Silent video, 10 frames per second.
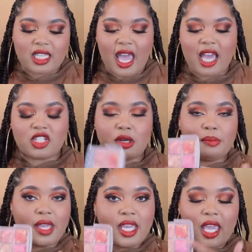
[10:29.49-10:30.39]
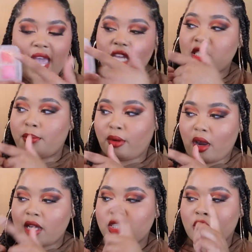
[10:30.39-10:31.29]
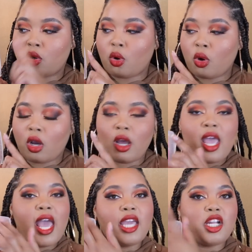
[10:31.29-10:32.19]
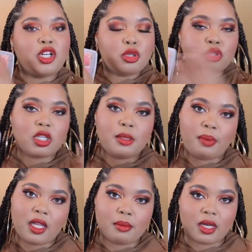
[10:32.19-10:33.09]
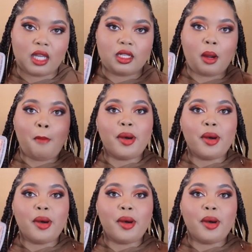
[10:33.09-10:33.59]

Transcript: It has your pink, it has your bronze, your coral, and your neutrally plum color.